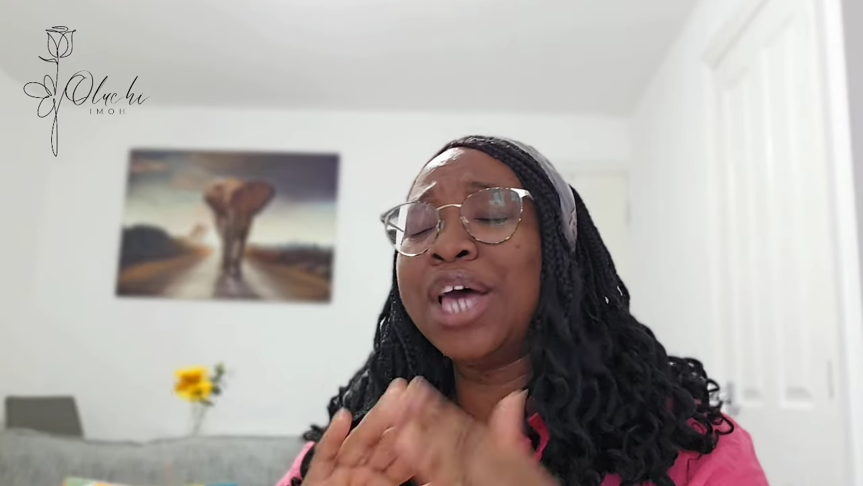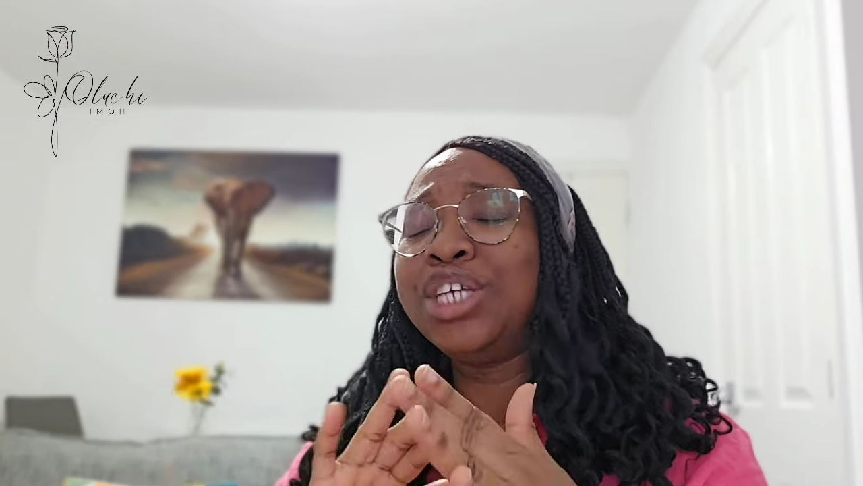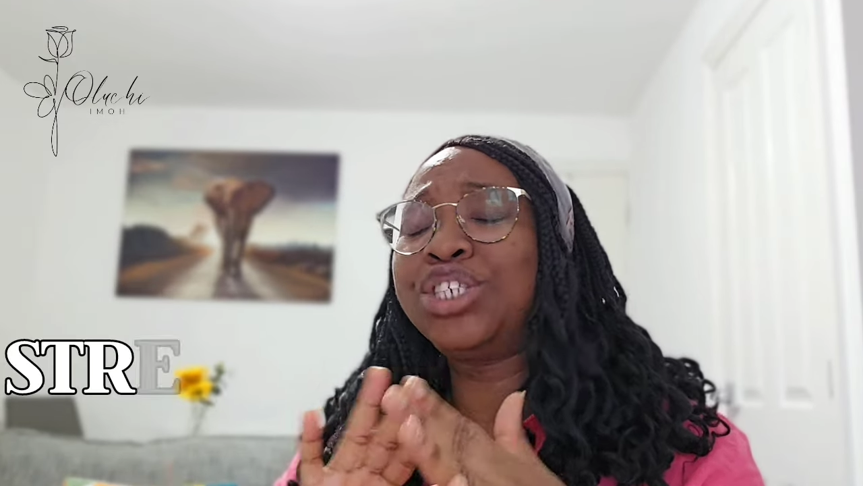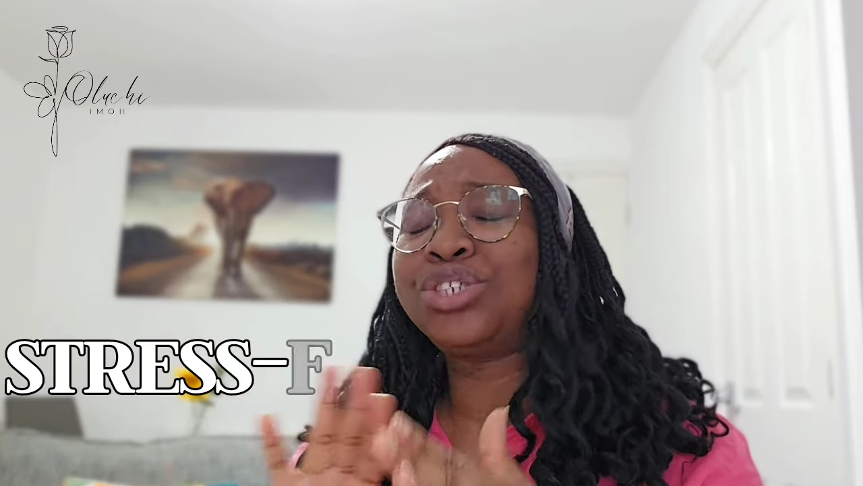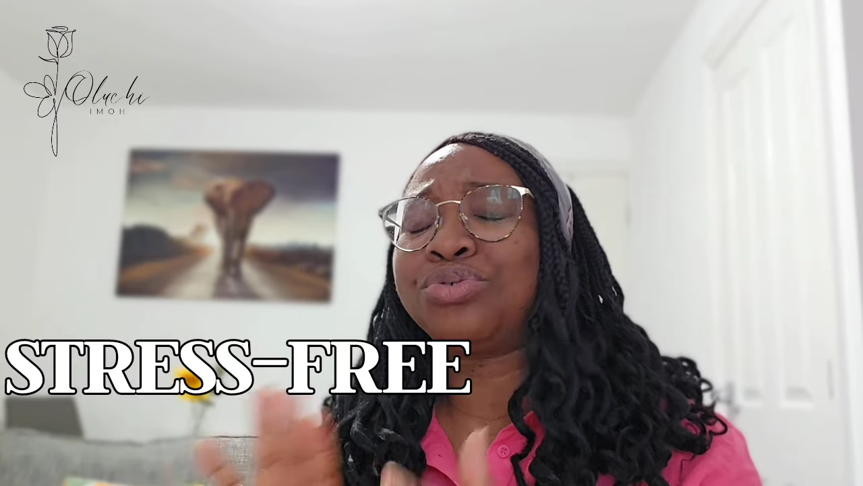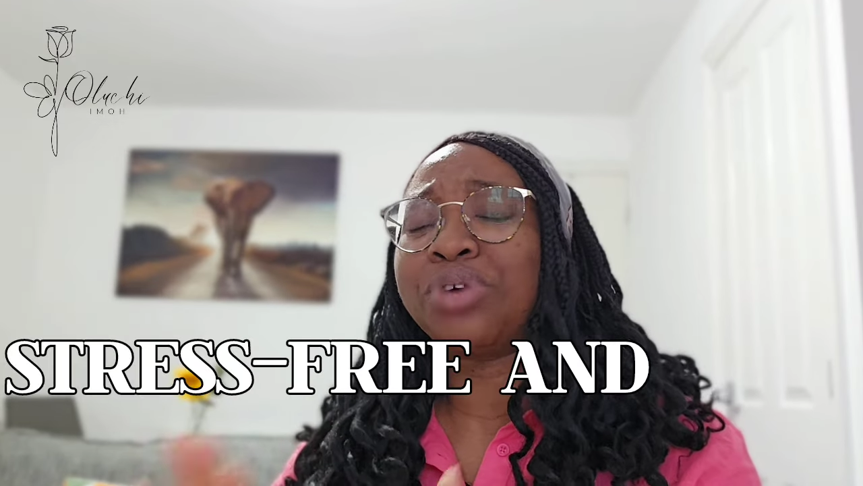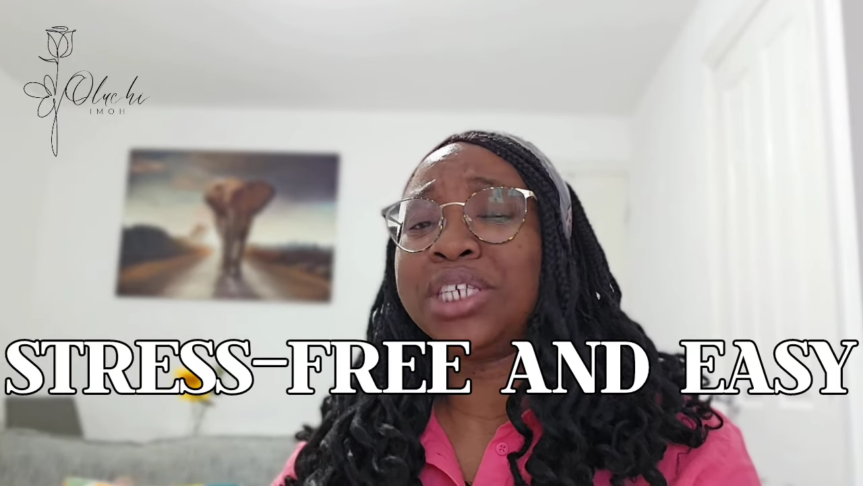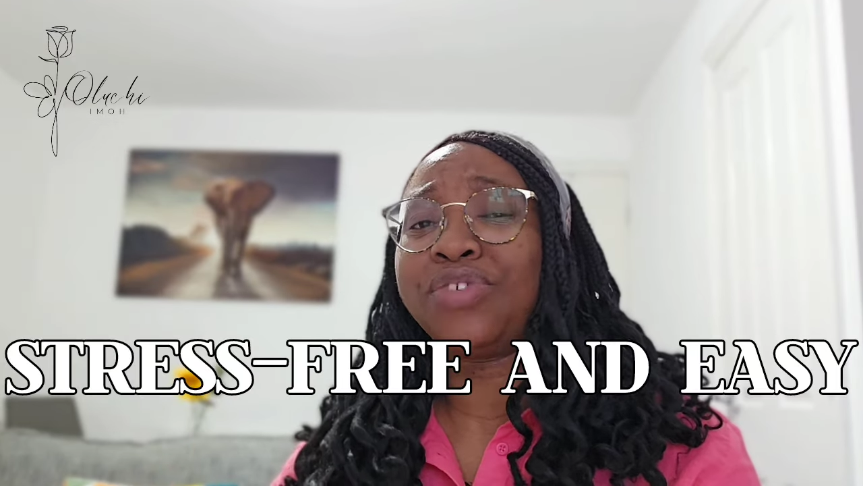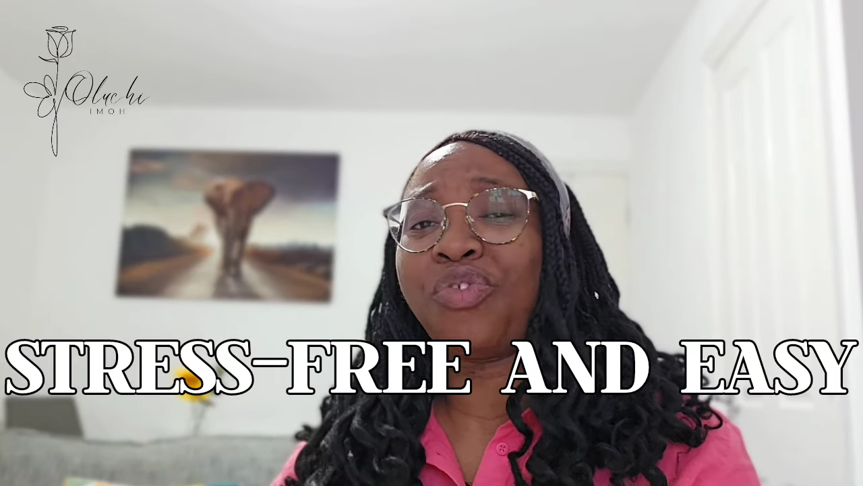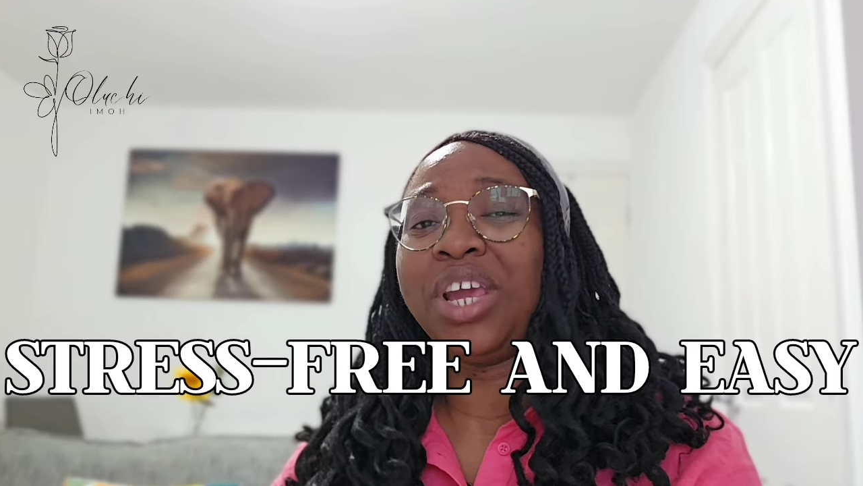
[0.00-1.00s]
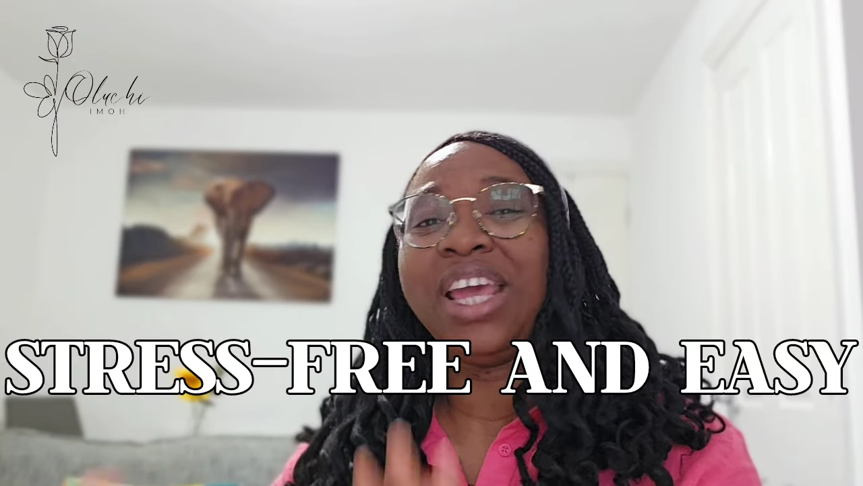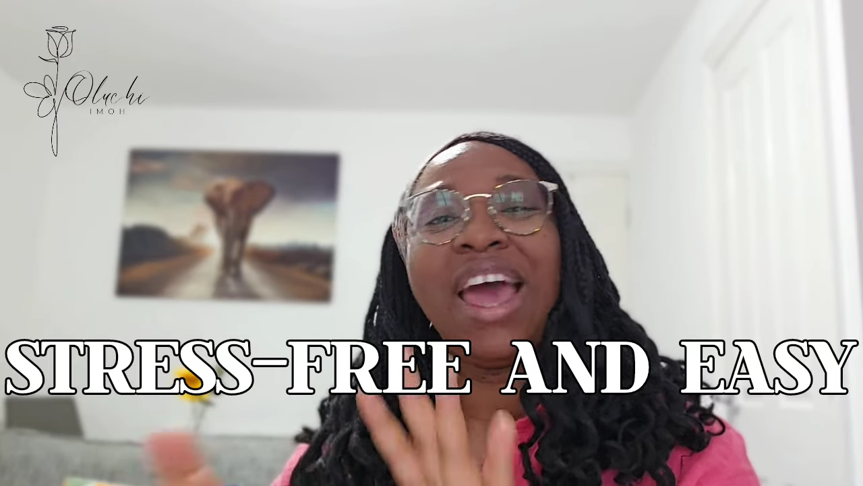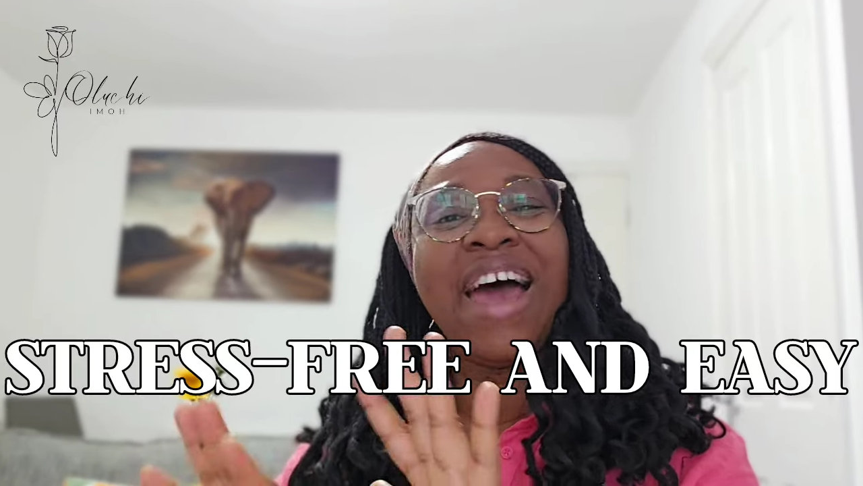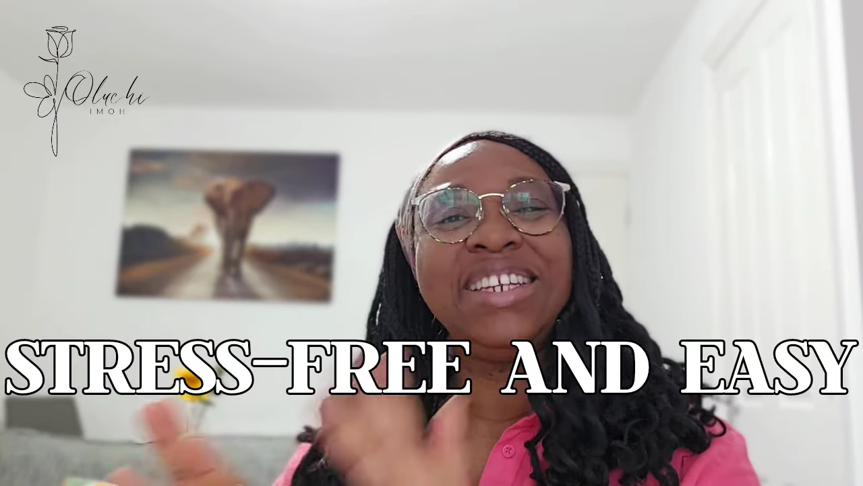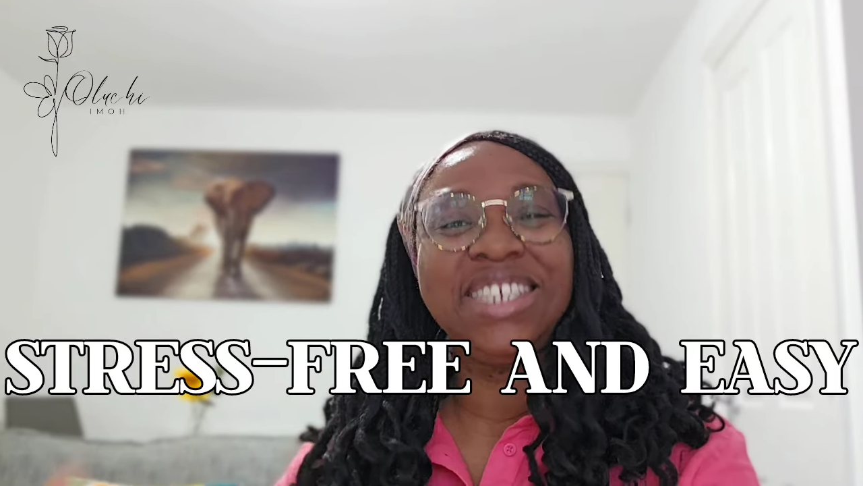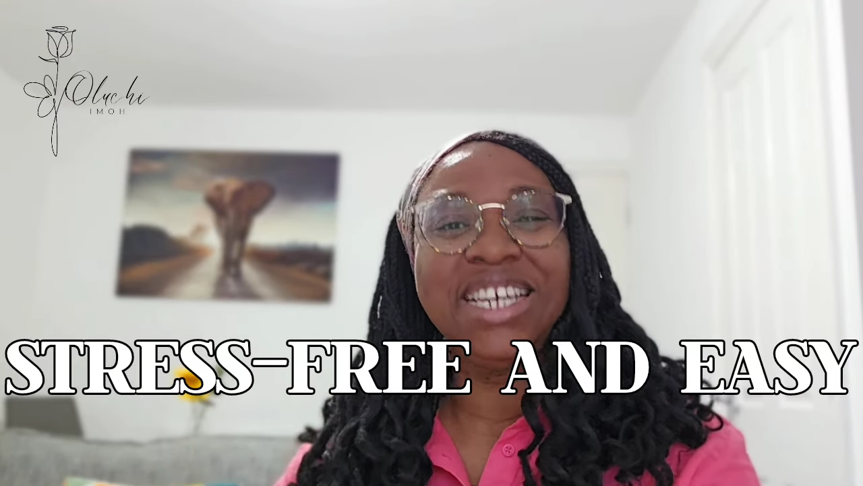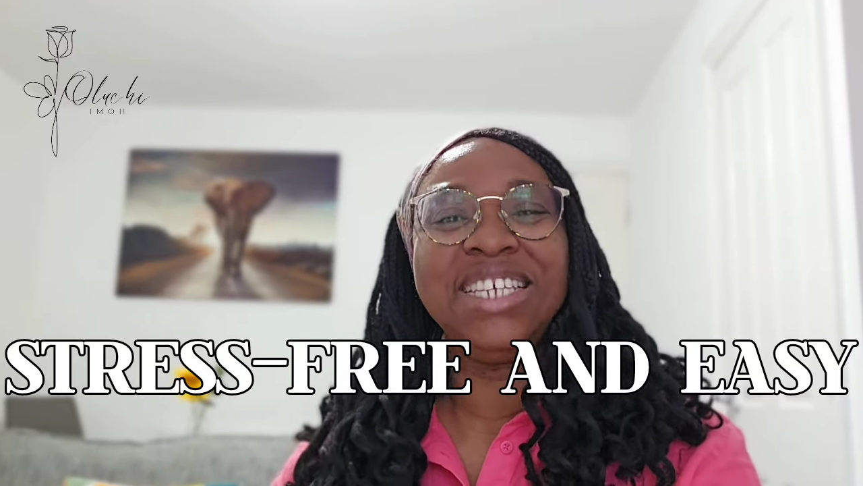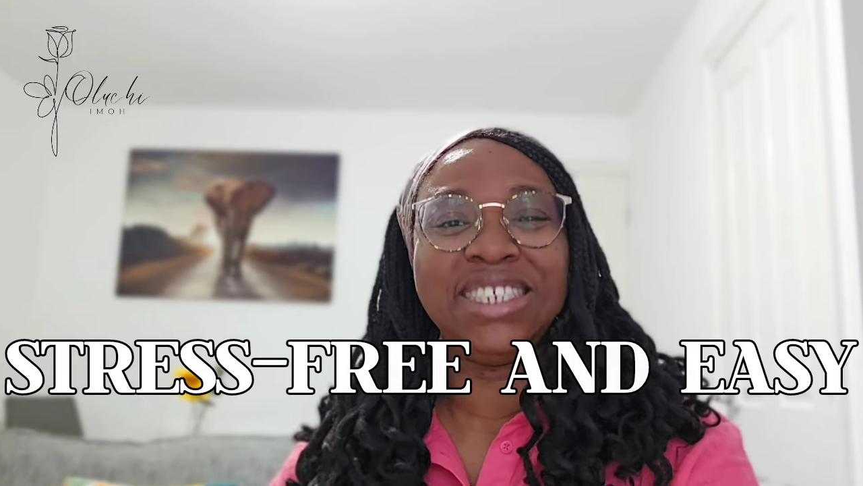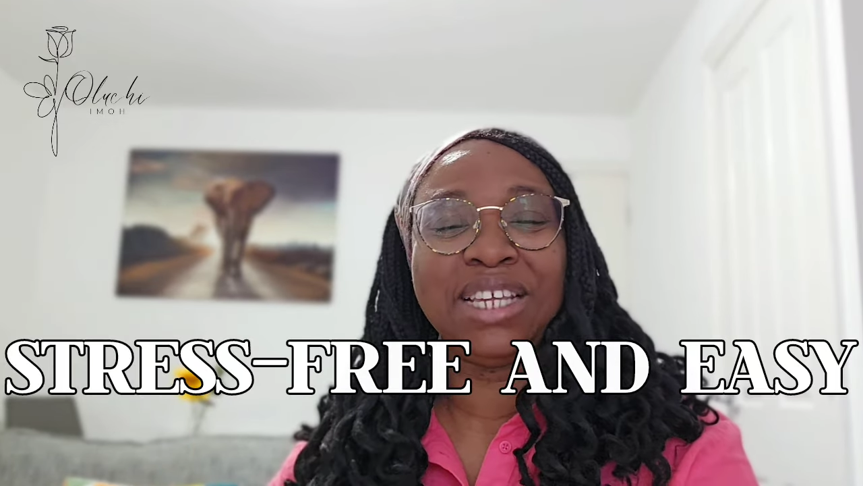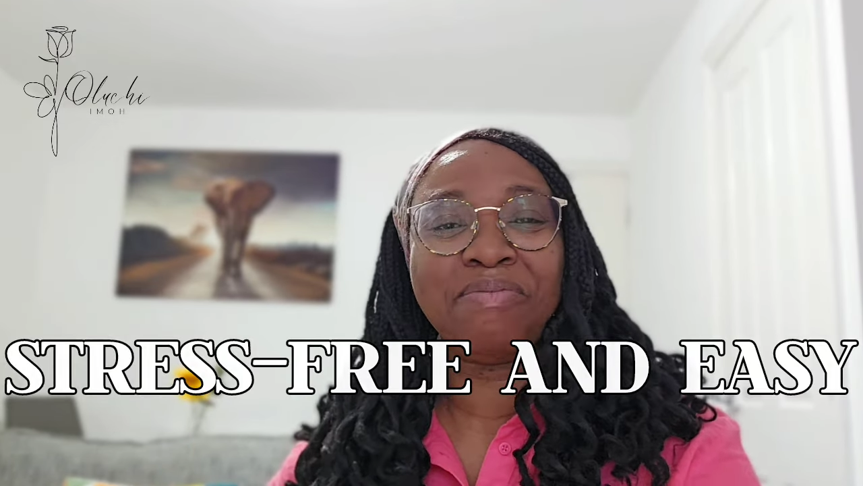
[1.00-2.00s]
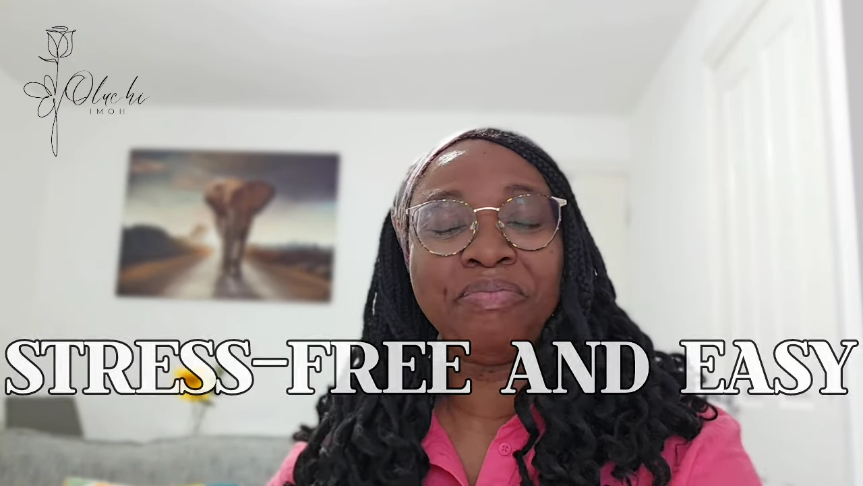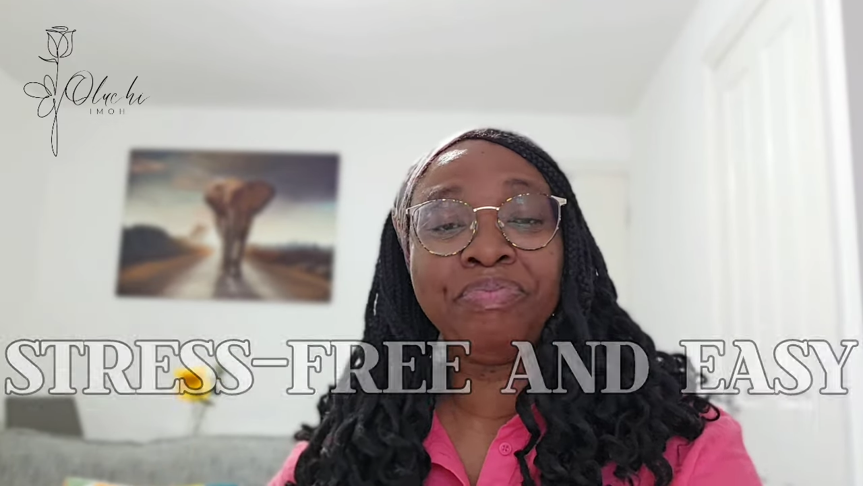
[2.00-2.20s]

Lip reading: stress-free and easy.